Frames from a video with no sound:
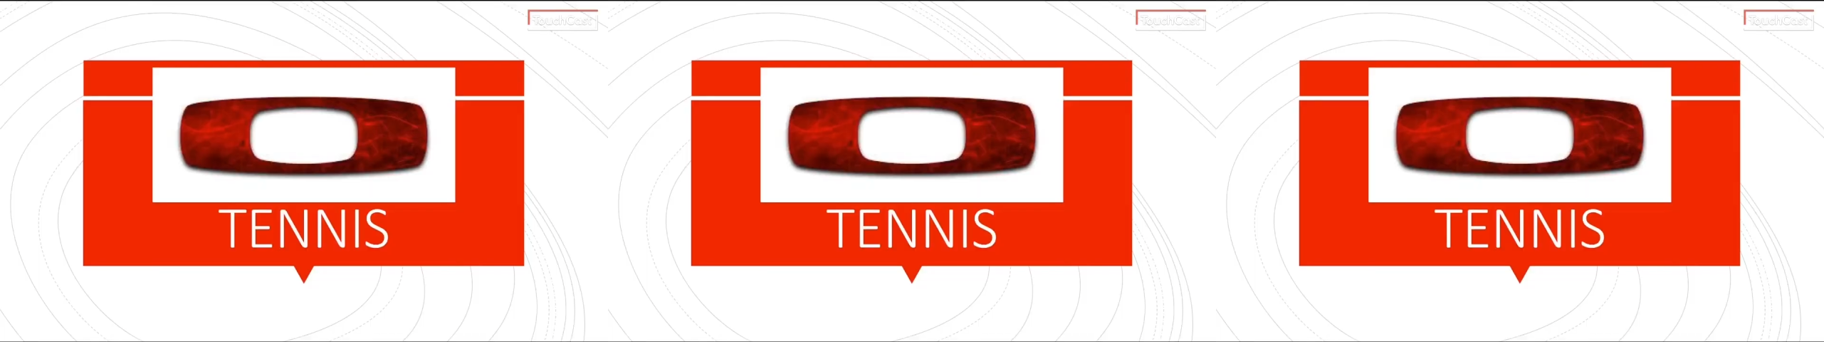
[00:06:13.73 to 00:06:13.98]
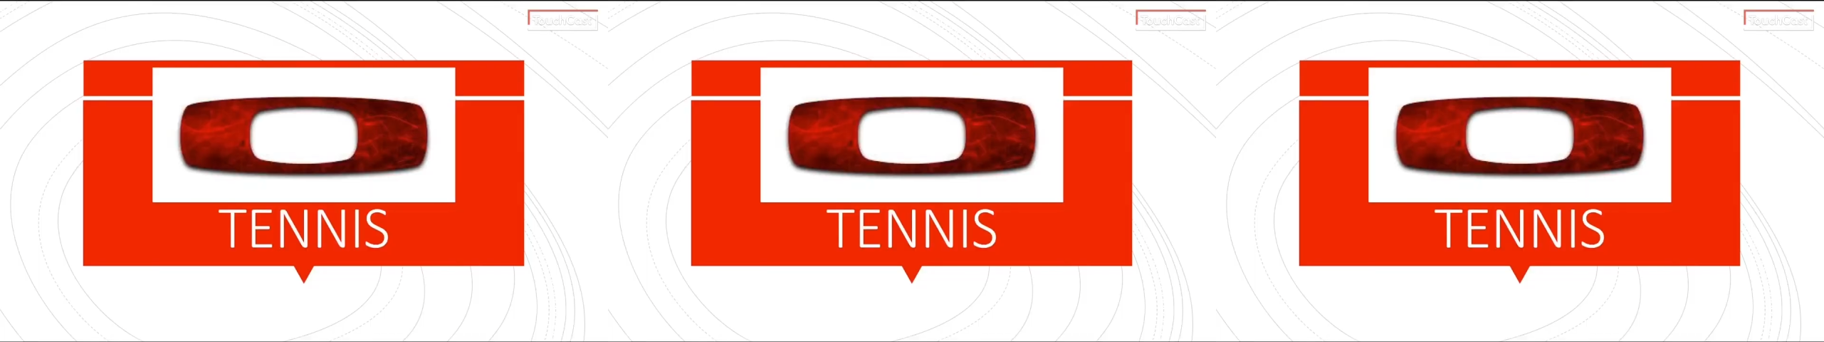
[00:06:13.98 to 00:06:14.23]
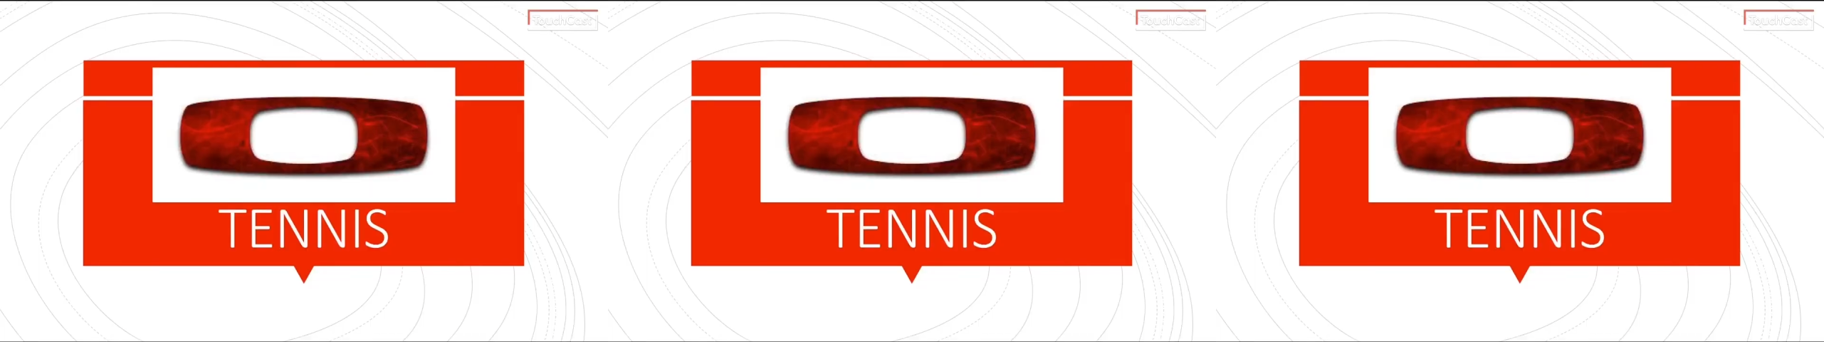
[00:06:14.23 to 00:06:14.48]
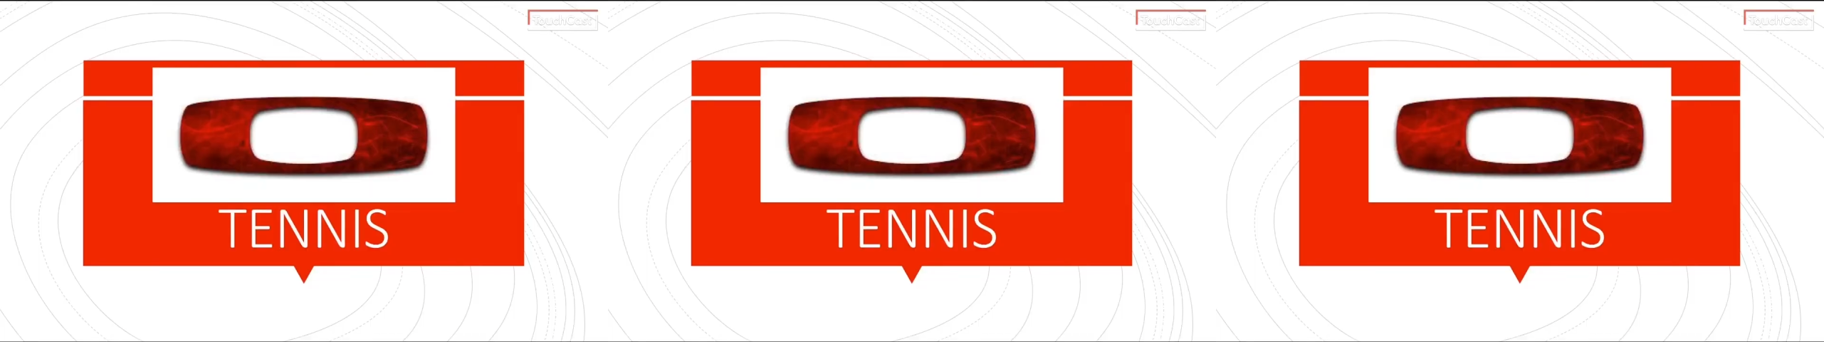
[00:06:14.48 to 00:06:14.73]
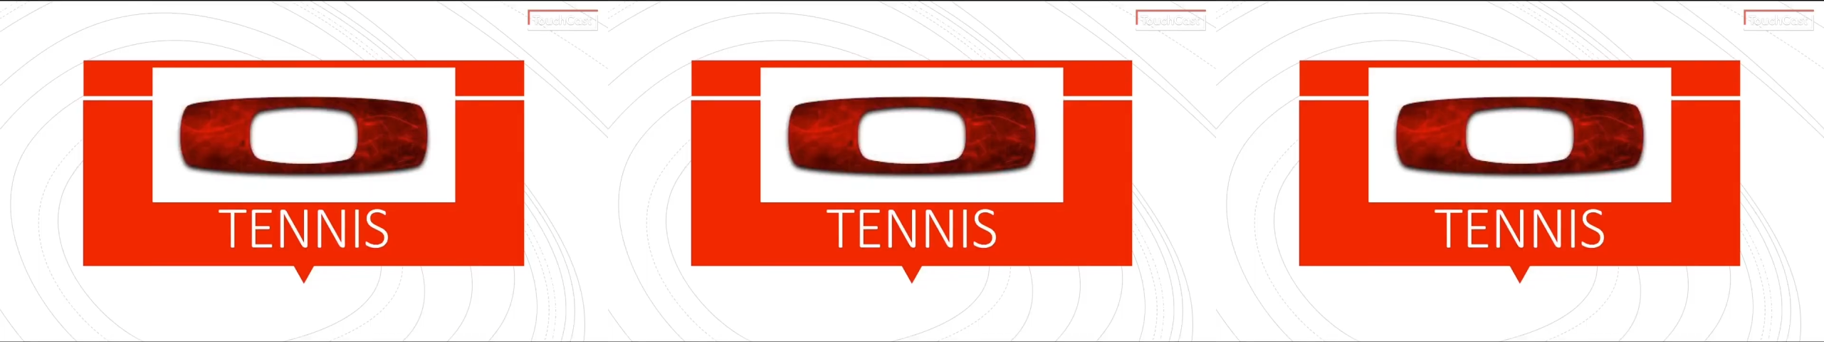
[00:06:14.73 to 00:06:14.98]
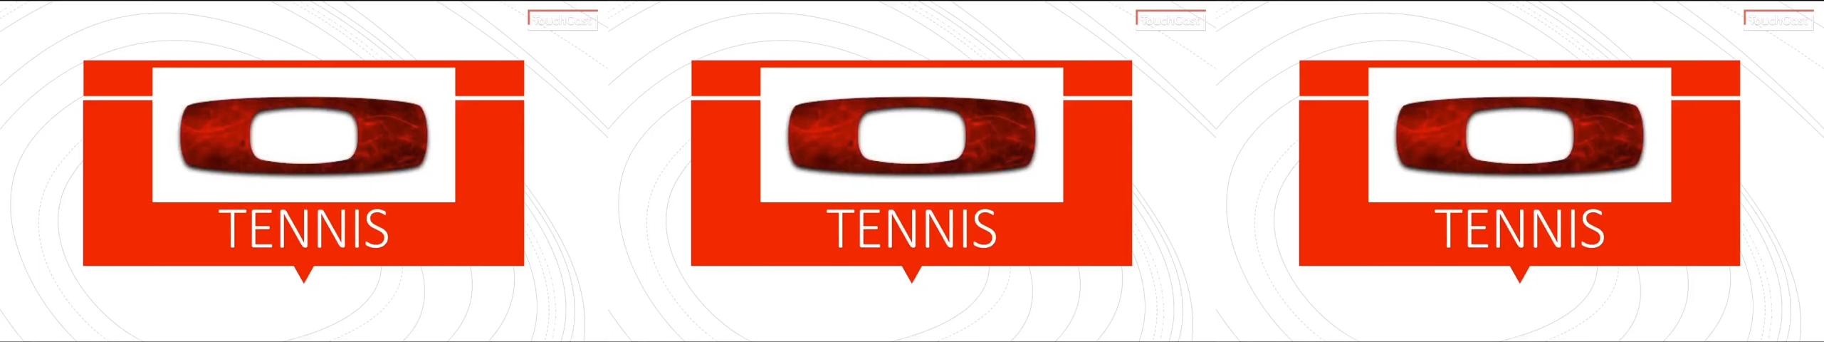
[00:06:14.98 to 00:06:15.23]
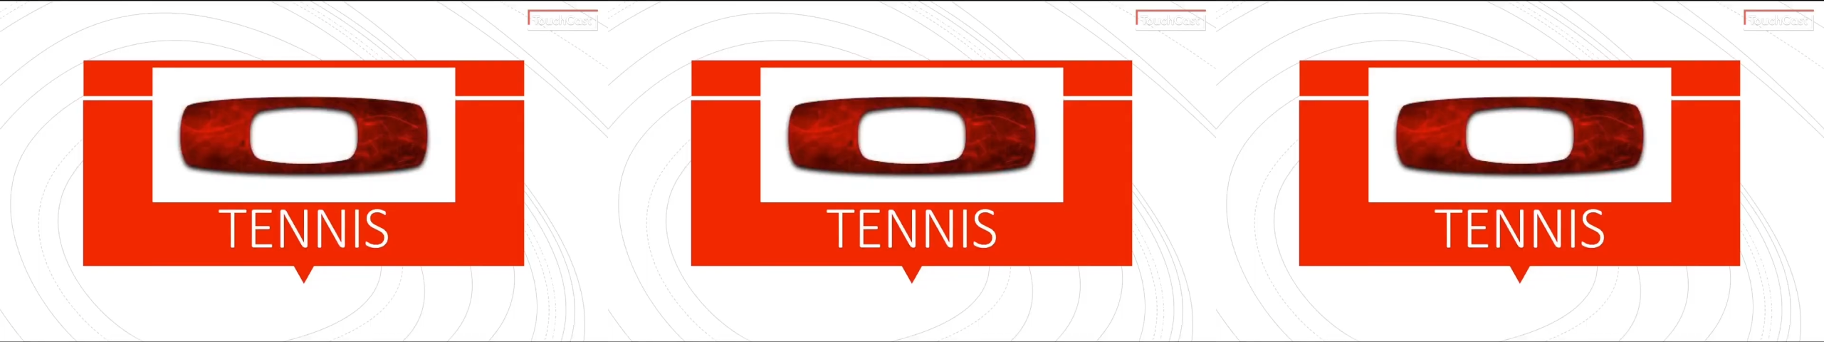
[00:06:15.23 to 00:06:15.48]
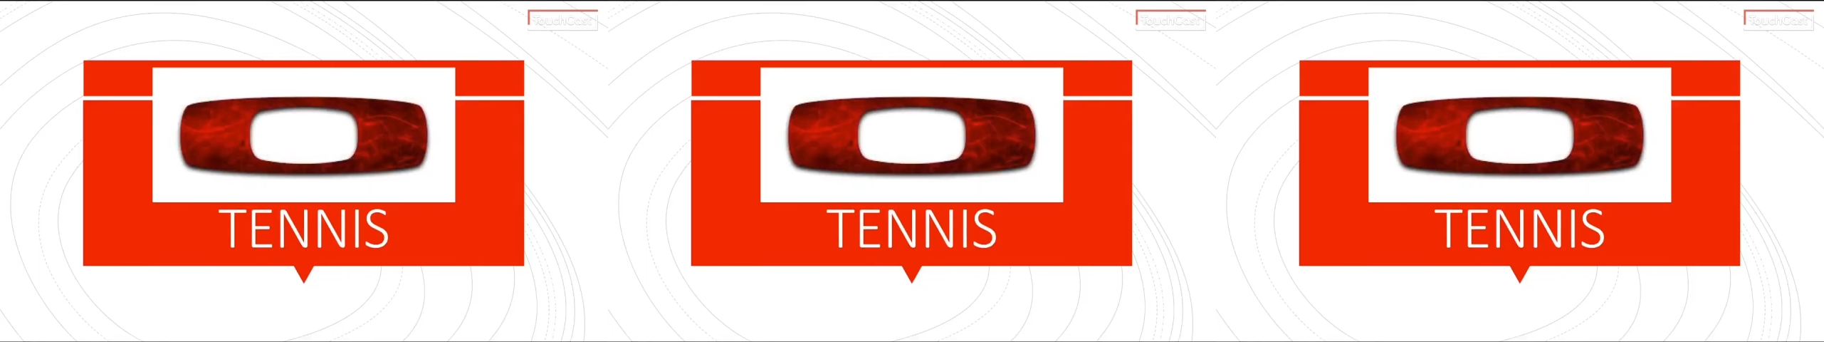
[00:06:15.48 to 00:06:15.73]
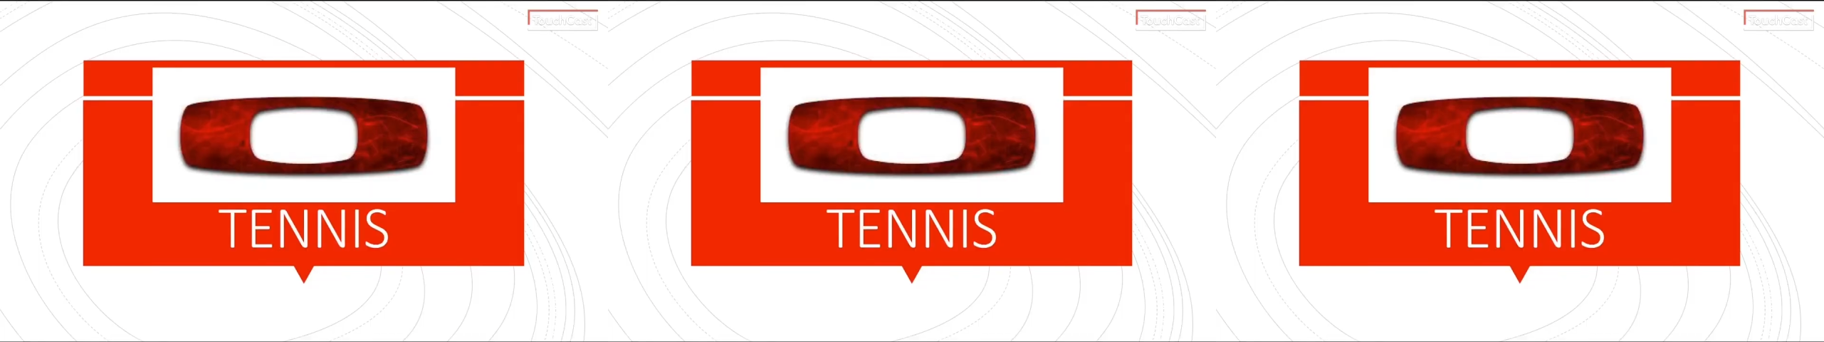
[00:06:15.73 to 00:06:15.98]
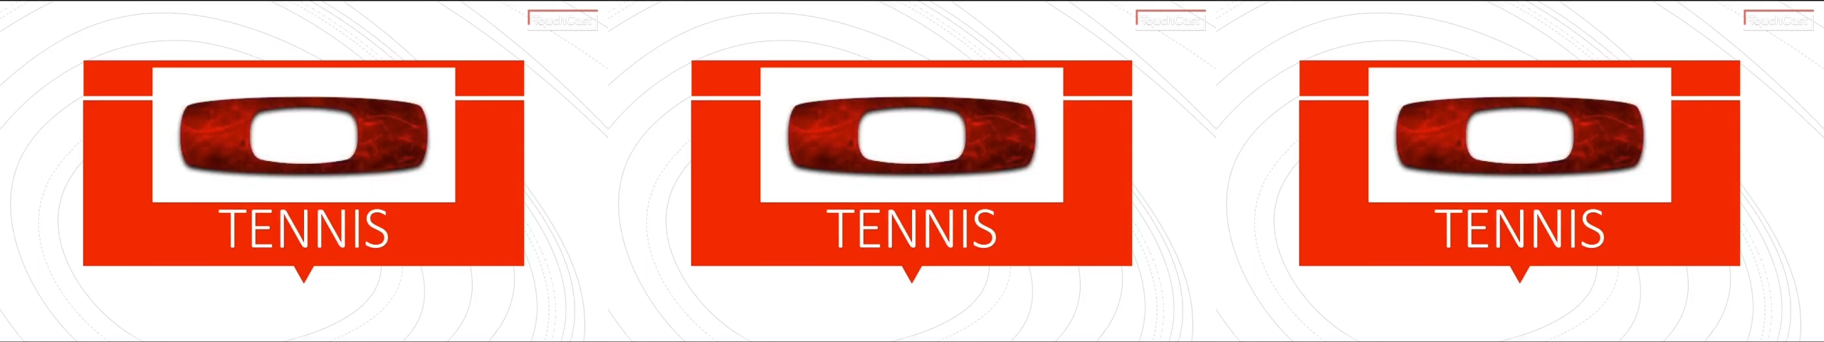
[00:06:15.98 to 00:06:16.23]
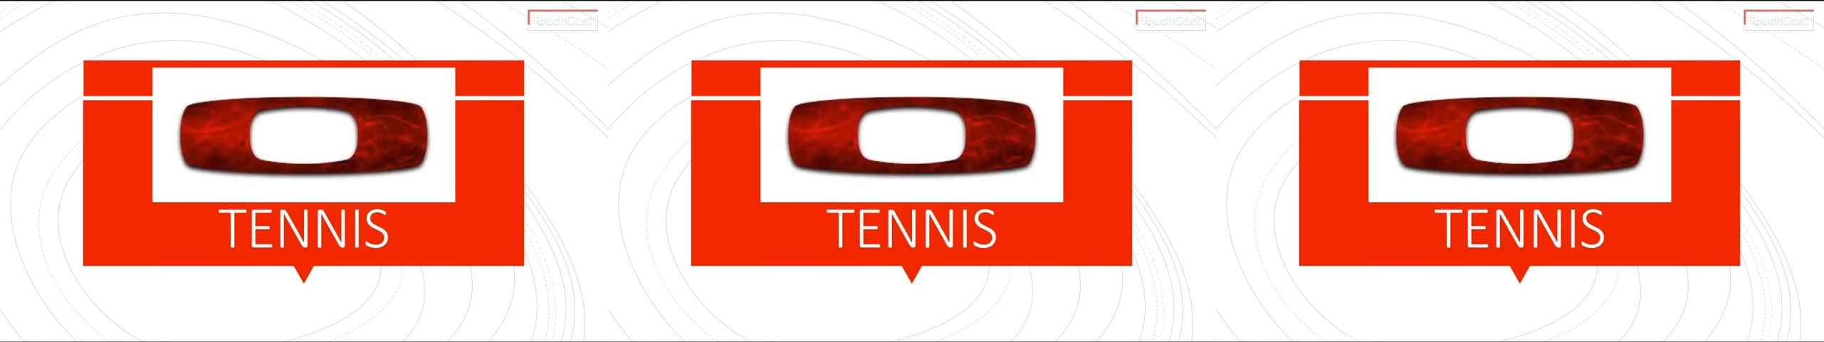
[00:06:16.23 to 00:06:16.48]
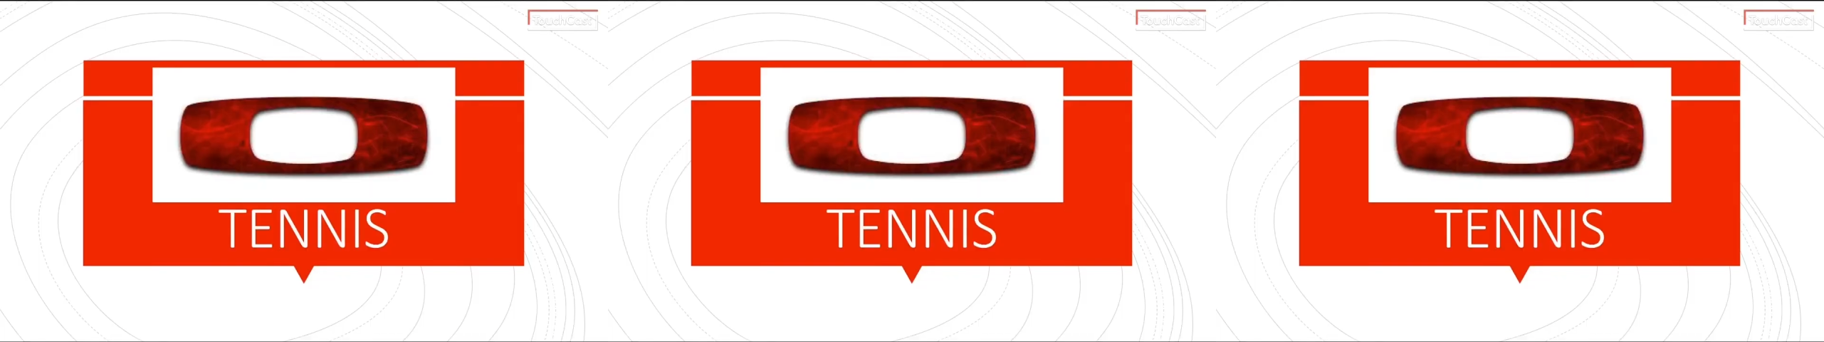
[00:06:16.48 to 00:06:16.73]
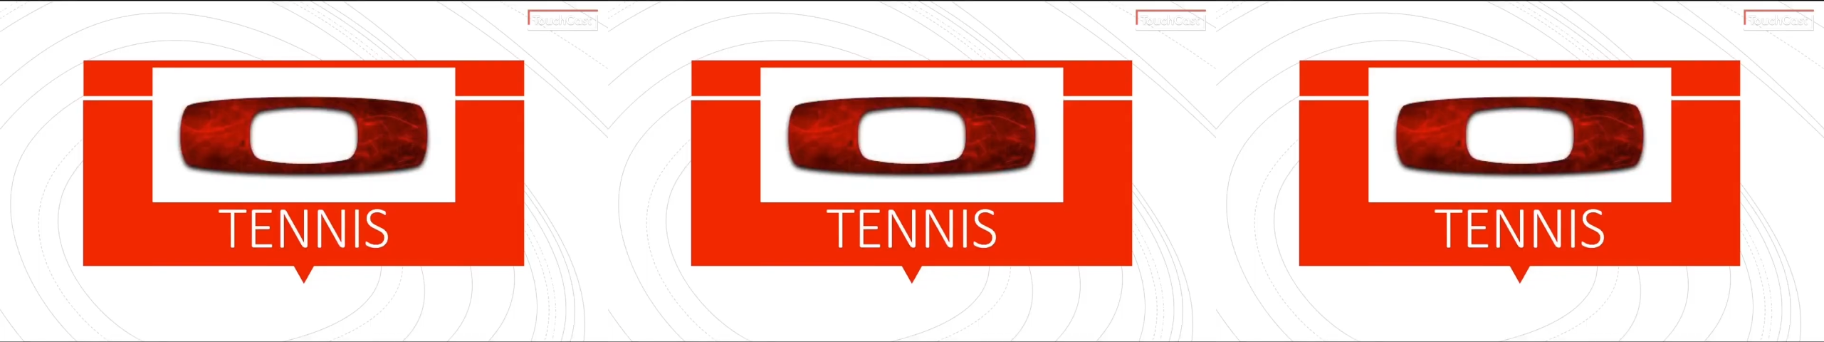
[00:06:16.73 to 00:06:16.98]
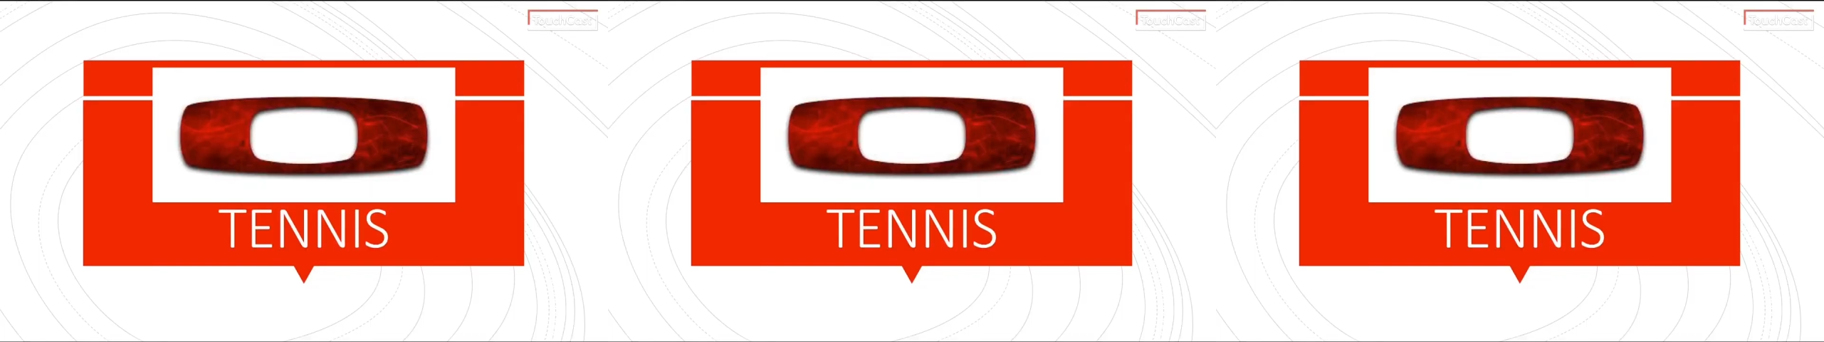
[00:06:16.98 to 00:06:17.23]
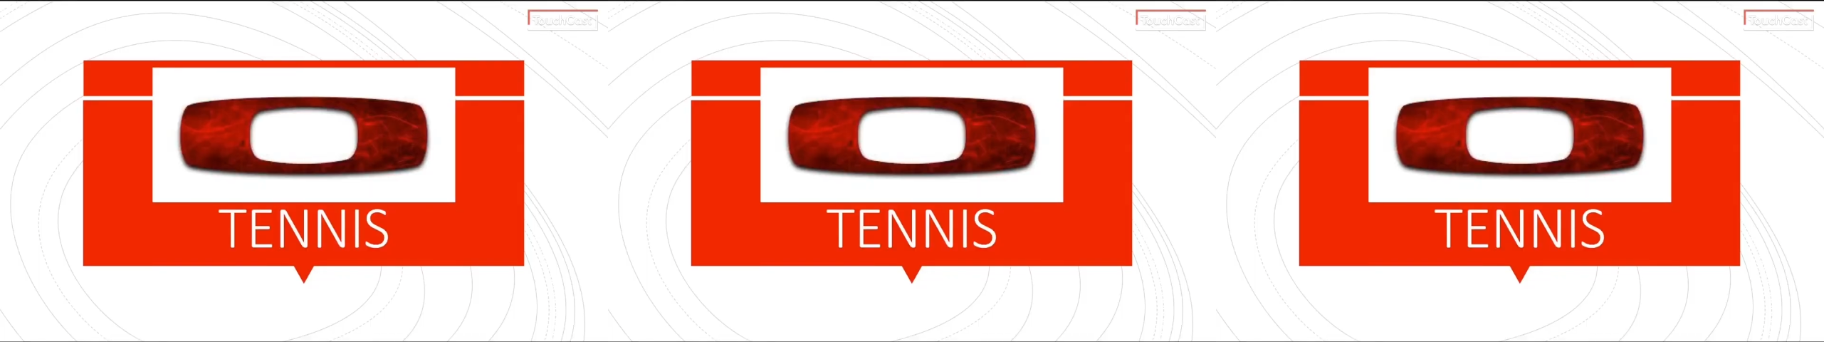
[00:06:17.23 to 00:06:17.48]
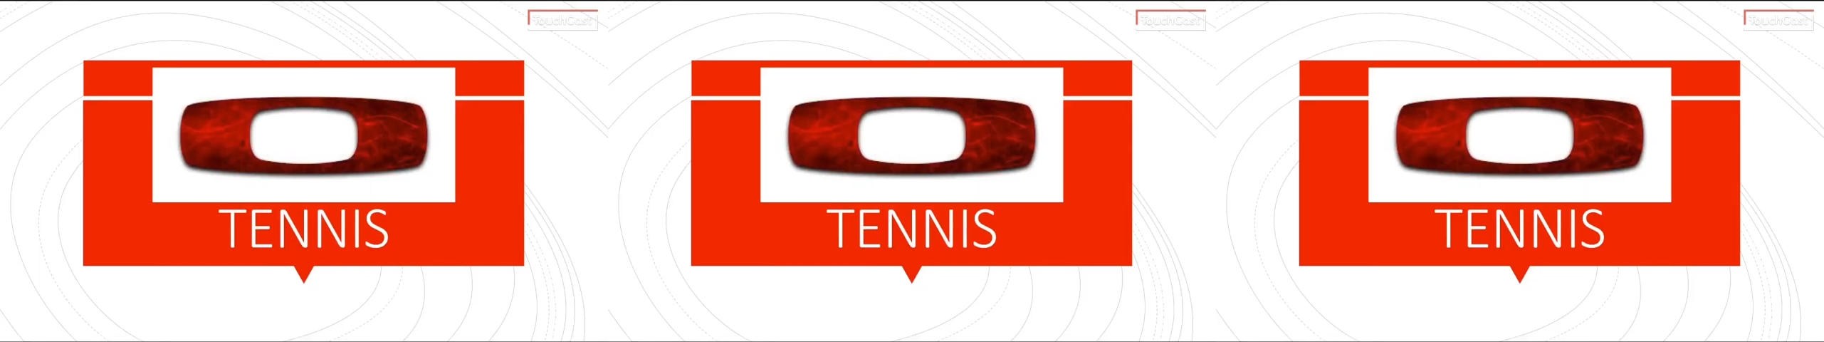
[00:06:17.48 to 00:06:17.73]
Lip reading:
[unreadable: no face in view]